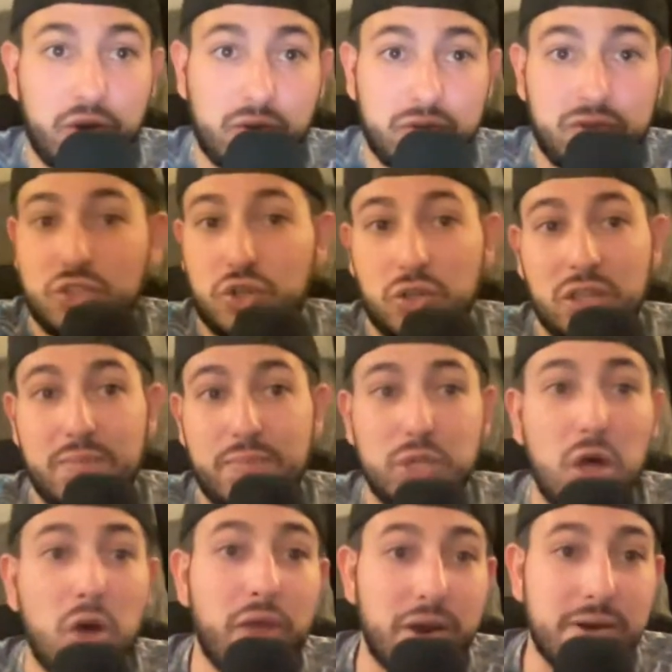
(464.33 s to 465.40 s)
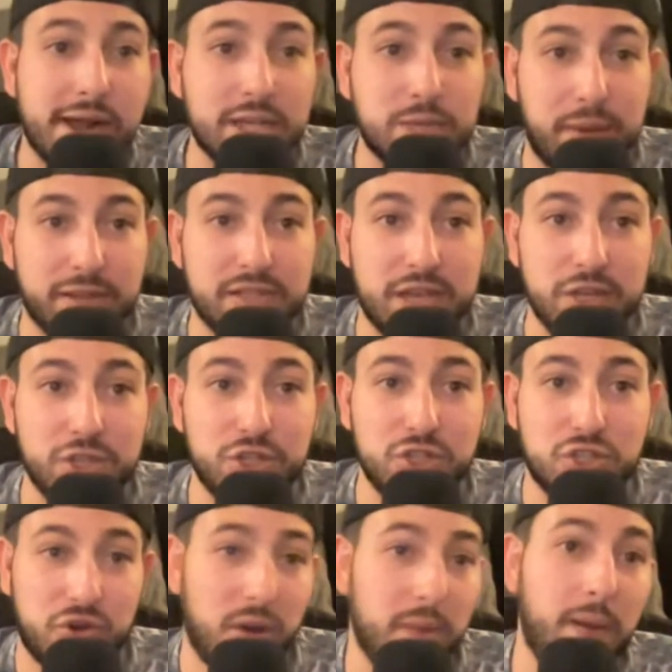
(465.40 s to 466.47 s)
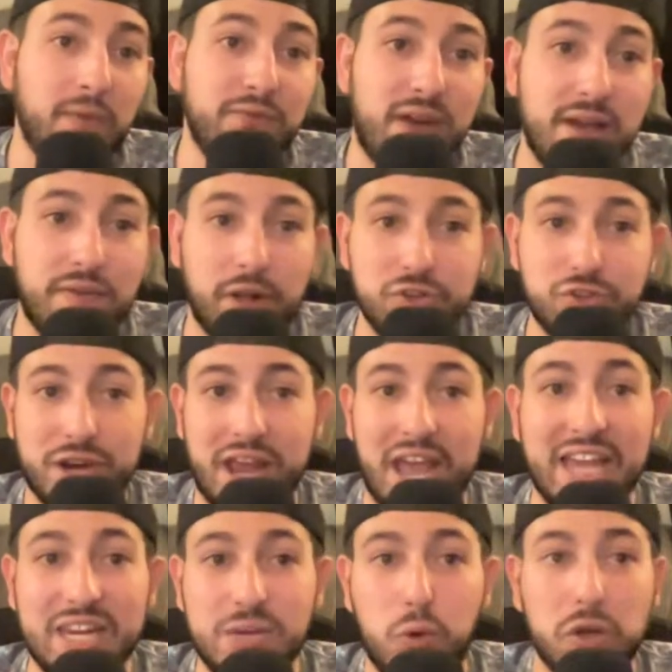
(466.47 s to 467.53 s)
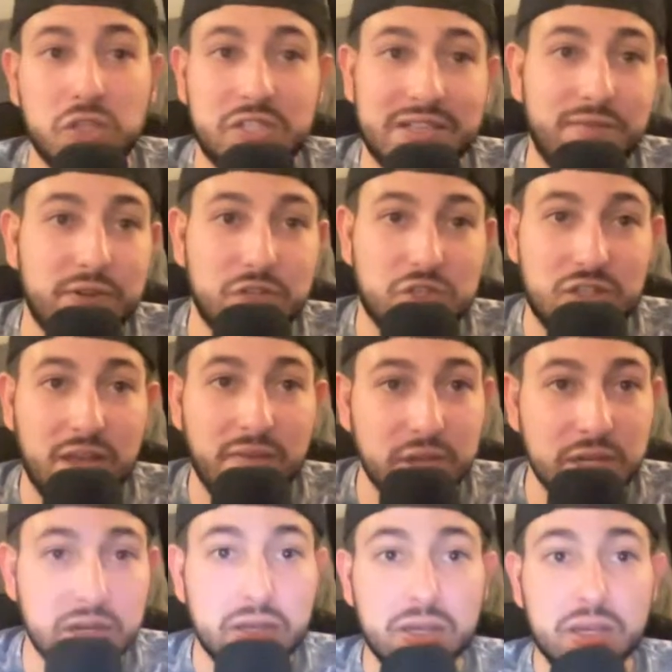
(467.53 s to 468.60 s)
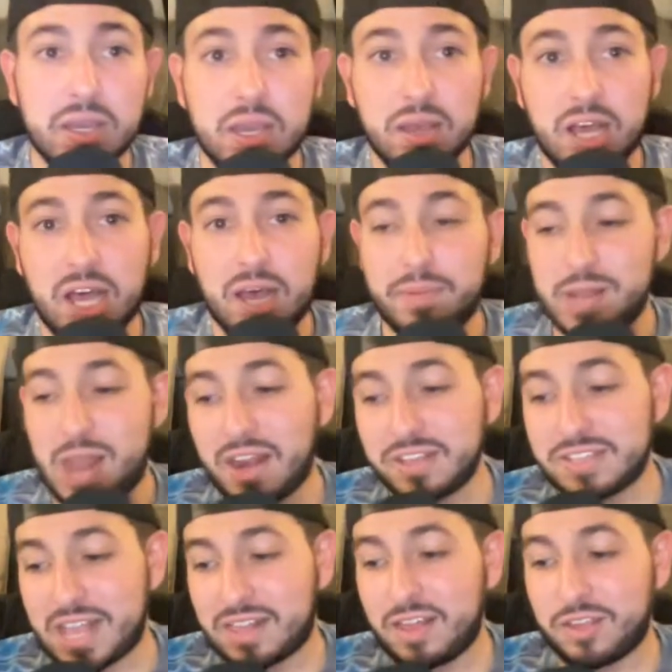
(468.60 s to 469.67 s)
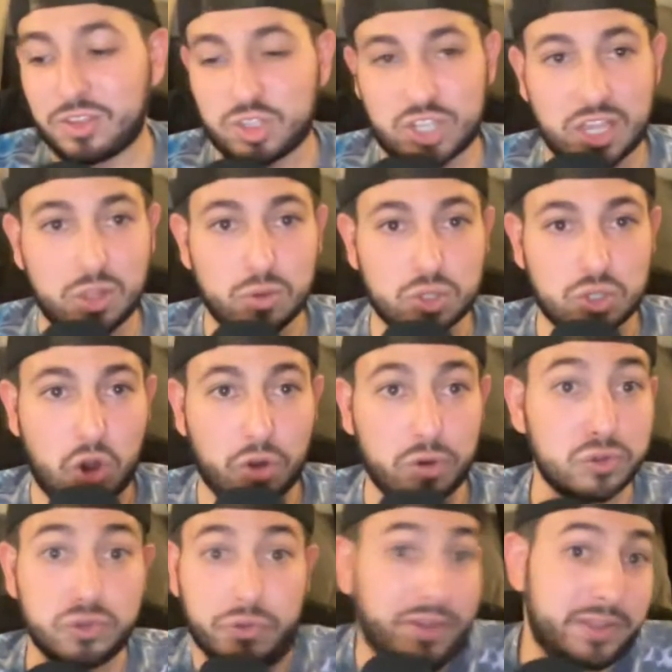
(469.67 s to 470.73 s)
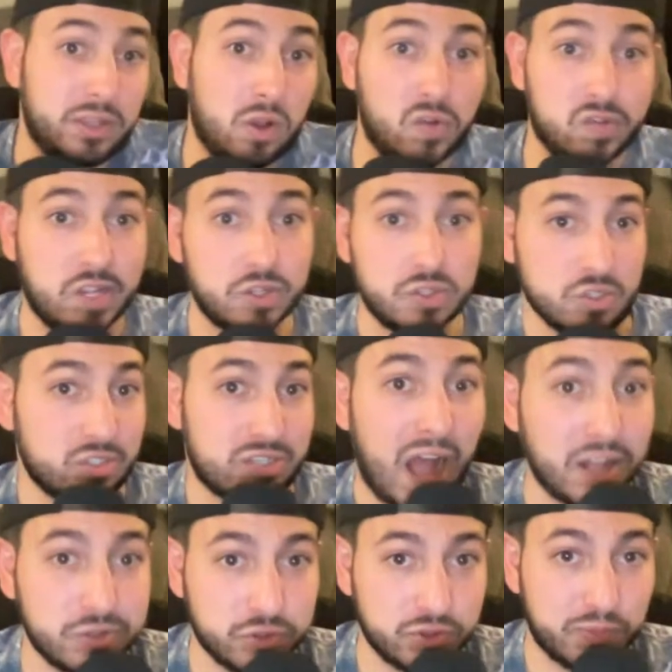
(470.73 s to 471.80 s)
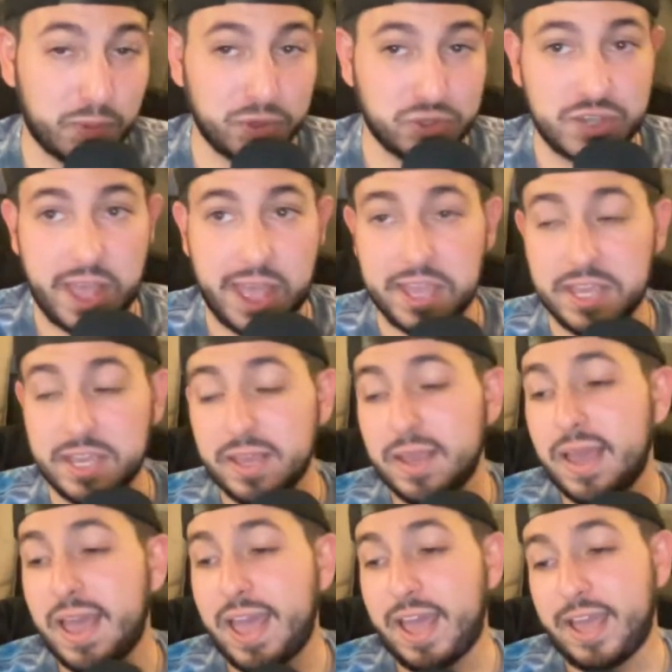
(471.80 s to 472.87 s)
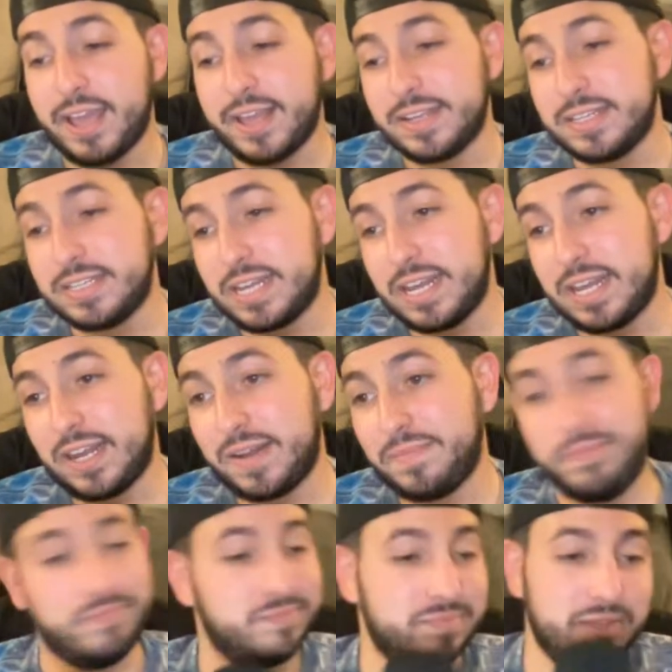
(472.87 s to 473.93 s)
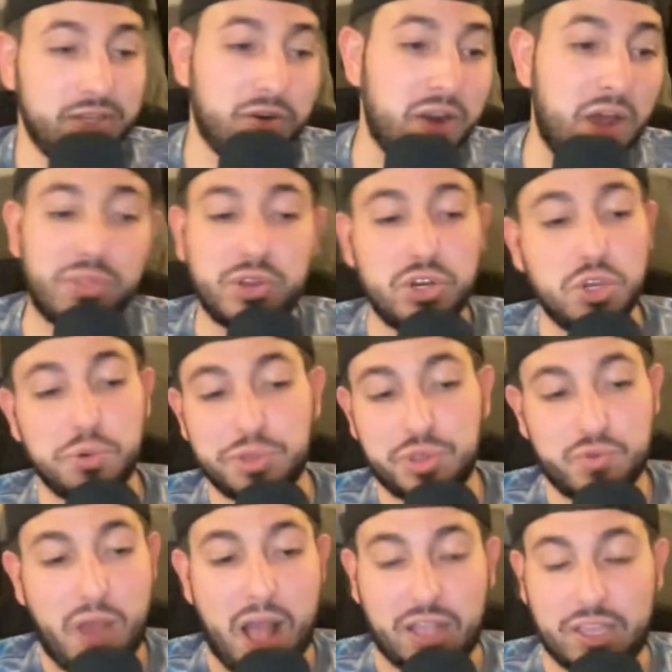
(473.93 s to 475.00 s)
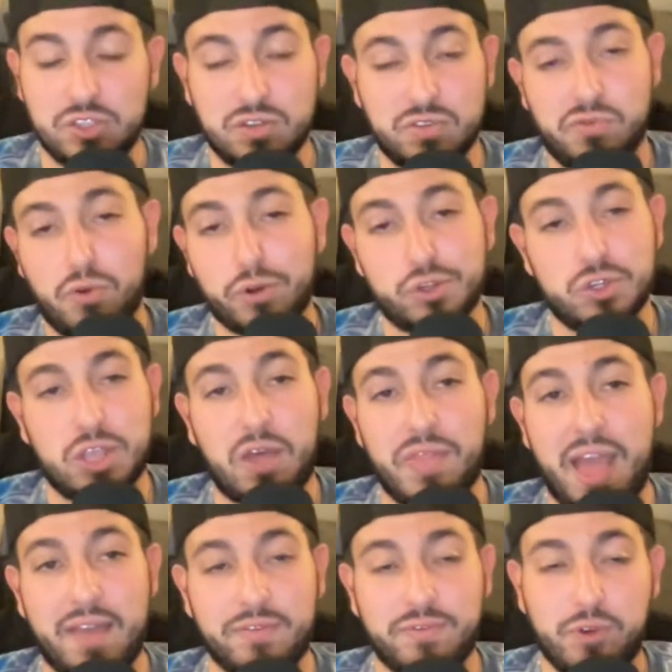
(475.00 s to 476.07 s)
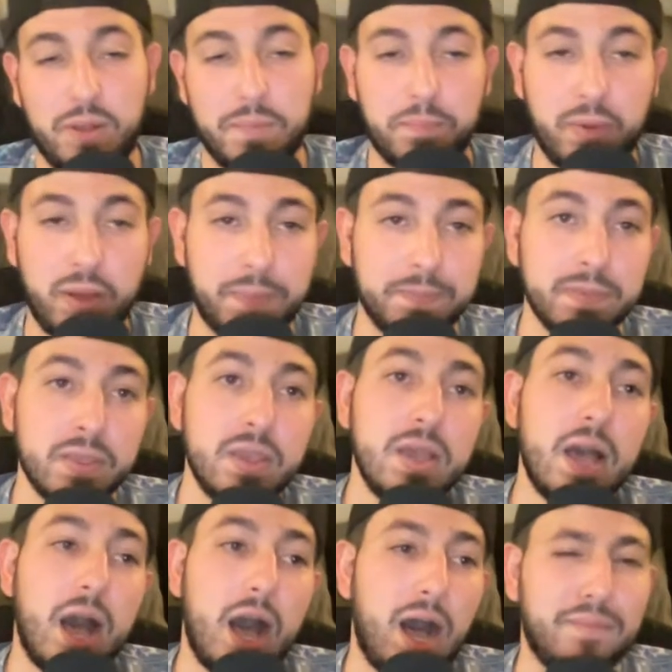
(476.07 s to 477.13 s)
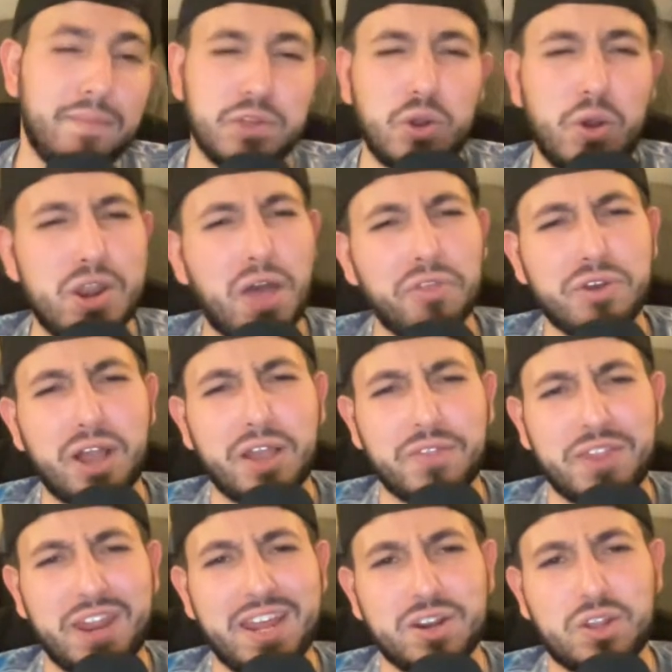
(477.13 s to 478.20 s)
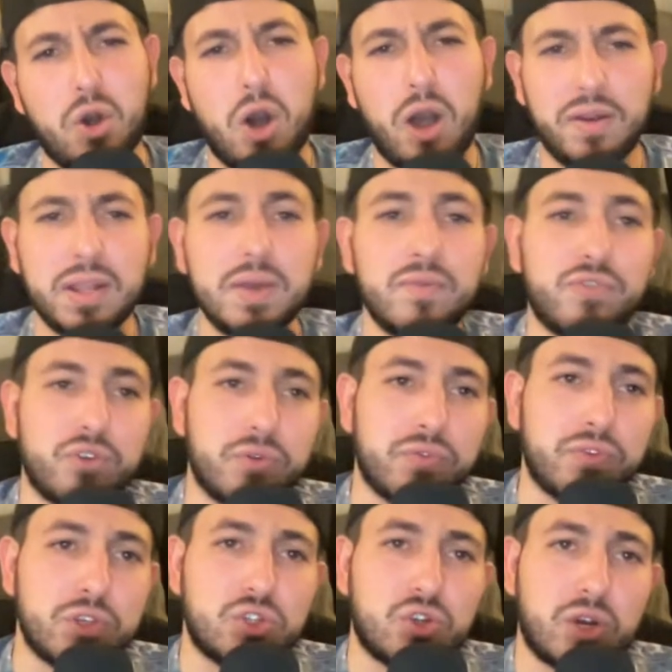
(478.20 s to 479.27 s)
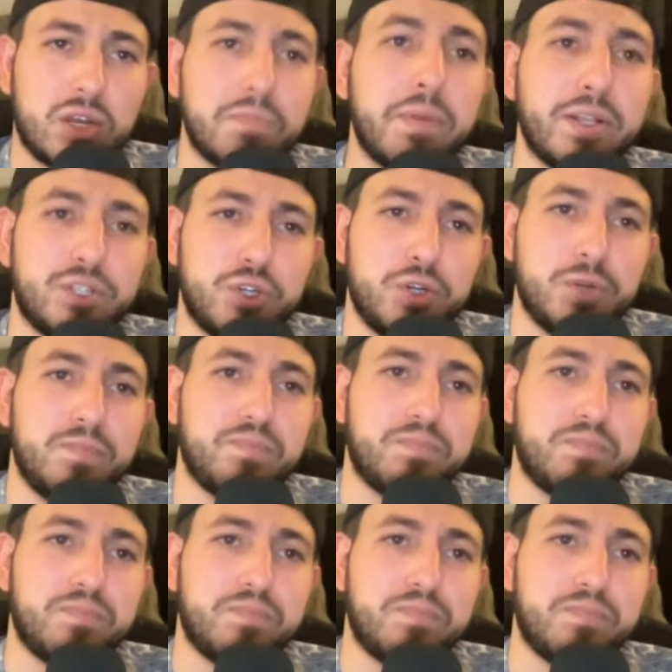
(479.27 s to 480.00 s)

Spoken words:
certainly below their expectations. They're above 500 at 81-77. But not exactly like the St. Louis Cardinals or like the Los Angeles Dodgers per se. And, nothing new with the Rockies, unfortunately, on that front. But, another nugget that I had caught for the starting pitcher